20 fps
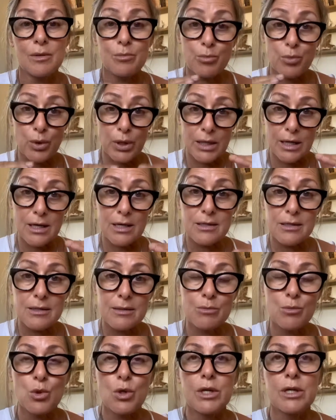bring us
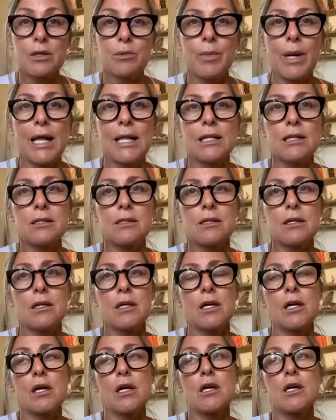more into balance.
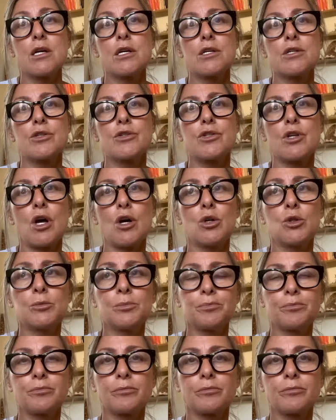So